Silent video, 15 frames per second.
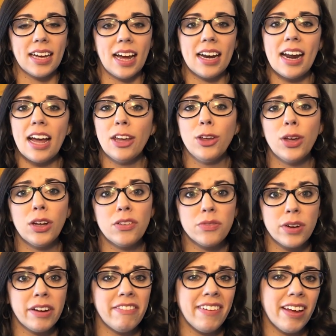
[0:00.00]
on how you can
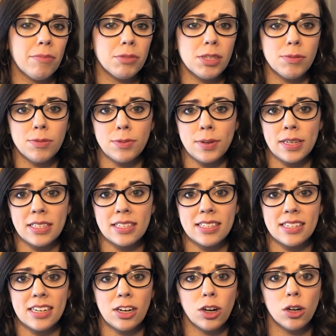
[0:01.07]
revamp some spaces
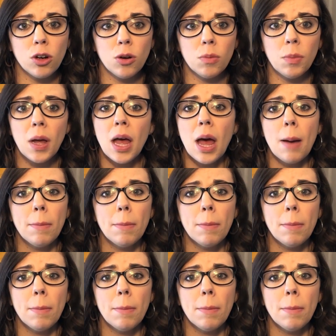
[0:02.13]
in your home,